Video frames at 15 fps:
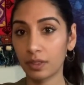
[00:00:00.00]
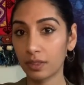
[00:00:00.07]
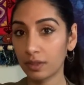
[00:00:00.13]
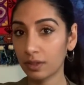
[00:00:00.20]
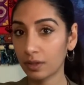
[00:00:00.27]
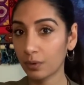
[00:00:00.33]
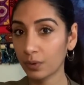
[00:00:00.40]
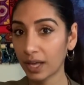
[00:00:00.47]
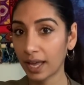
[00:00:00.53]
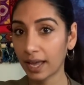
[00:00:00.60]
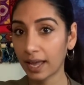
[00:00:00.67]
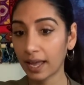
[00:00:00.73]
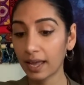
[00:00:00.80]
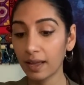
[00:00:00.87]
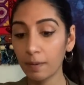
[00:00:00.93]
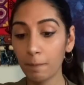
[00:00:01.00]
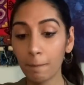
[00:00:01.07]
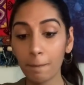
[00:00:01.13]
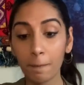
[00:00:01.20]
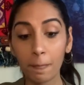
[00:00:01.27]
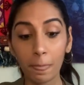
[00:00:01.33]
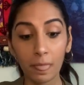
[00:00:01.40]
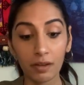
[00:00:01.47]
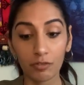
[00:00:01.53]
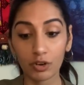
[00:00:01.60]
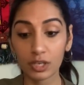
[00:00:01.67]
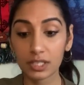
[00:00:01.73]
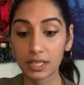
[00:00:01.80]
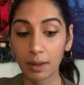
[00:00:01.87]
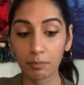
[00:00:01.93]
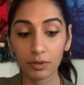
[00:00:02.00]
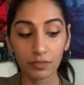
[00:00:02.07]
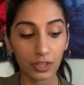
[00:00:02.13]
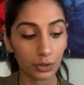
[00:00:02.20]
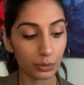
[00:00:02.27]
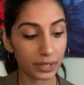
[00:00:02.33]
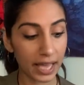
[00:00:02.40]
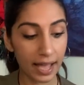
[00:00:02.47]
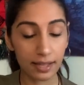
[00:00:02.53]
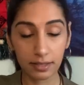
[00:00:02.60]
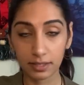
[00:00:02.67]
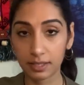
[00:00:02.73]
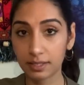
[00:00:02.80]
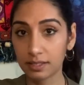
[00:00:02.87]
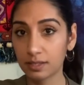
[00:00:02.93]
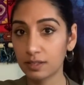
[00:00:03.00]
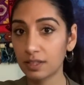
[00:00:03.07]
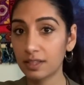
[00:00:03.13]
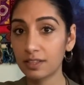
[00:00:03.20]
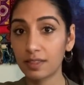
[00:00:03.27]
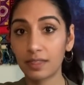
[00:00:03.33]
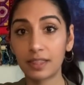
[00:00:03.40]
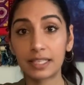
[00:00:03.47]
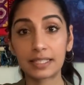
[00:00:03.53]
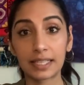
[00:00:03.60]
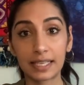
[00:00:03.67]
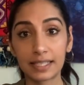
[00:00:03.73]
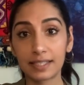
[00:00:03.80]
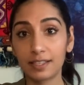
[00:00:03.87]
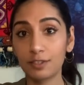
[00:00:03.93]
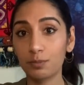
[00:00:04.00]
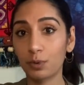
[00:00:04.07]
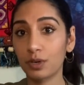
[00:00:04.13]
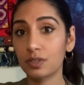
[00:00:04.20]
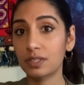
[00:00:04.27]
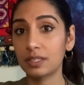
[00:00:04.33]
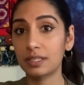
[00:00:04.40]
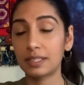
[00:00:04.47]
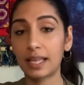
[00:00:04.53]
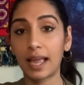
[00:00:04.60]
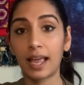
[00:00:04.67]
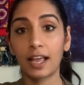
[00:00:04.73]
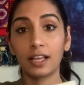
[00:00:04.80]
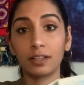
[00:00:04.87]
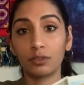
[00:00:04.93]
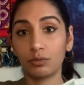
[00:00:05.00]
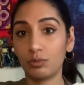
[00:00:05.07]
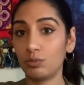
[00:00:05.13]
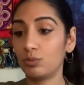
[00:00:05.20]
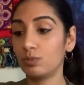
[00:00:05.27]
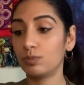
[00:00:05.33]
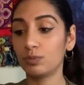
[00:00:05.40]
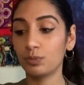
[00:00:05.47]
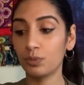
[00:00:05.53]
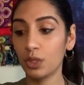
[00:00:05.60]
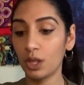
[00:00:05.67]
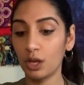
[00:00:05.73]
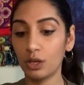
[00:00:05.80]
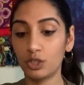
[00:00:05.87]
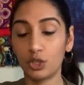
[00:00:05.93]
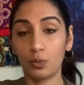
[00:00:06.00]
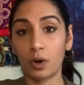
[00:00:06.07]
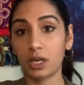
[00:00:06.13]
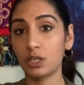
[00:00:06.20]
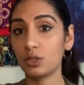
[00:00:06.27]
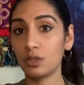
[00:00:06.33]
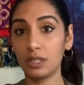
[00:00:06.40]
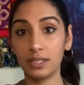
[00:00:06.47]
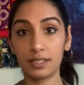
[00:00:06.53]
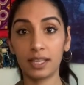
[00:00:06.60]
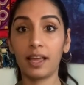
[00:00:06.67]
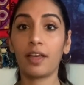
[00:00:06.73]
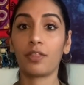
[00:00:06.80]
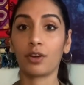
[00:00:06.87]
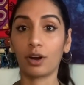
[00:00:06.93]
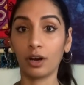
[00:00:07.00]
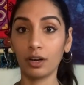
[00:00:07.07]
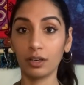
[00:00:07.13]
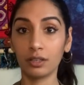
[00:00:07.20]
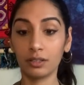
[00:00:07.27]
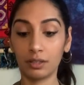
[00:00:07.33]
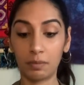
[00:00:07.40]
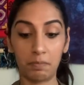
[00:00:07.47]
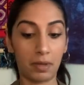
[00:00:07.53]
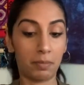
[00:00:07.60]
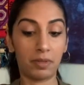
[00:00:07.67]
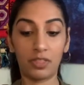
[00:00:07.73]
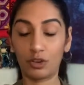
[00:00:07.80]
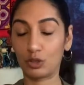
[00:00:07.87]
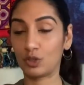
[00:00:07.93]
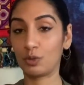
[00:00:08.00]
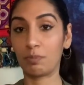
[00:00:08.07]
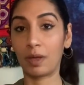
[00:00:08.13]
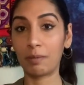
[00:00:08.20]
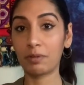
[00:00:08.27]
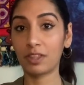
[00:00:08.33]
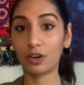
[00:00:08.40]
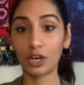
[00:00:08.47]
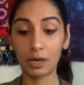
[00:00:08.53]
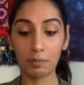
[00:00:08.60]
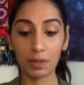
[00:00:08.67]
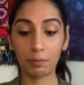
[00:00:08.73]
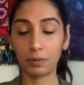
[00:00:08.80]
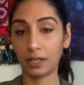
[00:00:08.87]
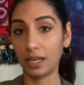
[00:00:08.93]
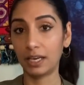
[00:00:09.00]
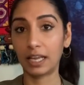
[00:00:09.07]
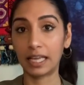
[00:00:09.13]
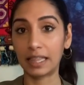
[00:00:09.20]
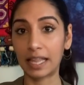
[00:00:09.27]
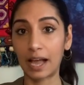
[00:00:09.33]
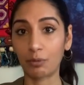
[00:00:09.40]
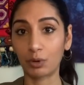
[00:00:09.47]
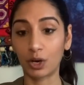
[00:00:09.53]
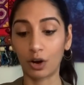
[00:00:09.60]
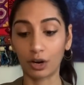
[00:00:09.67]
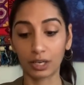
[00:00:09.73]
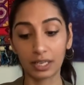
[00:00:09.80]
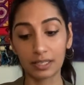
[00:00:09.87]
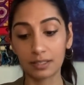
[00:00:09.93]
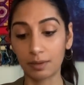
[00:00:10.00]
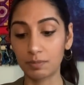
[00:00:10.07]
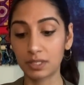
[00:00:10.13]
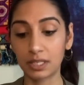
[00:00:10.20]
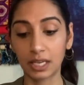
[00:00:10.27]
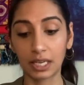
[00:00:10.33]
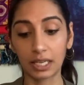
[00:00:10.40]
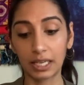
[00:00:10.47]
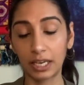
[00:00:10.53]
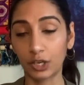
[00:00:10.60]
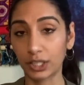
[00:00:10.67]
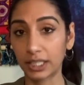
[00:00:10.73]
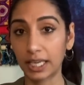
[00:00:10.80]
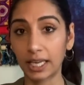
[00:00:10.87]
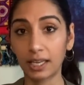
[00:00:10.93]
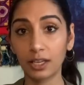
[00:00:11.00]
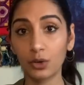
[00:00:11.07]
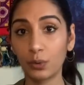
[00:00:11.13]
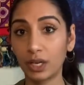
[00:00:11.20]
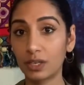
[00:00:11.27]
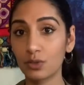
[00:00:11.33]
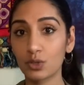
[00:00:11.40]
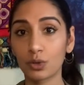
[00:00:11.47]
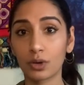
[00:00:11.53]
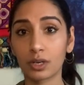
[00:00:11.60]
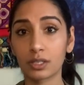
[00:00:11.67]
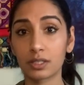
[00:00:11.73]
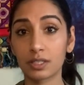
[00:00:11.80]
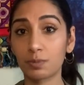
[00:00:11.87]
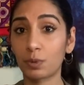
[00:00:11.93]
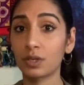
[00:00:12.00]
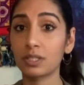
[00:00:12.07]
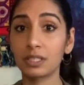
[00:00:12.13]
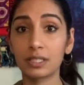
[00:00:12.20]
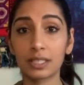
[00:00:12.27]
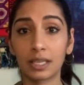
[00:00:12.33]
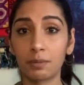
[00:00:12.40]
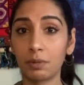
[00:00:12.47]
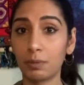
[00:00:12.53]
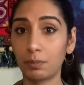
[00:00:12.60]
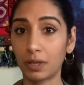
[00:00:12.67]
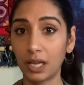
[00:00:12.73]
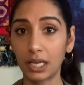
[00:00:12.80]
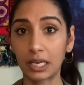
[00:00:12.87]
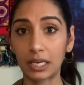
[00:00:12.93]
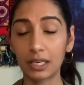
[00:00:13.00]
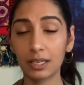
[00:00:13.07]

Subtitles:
Okay, for some of you, yes, this person saying, do you want to do this together? Maybe they're going to be blunt in that regard, because I'm seeing here King and Queen of Swords. This person's going to be blunt.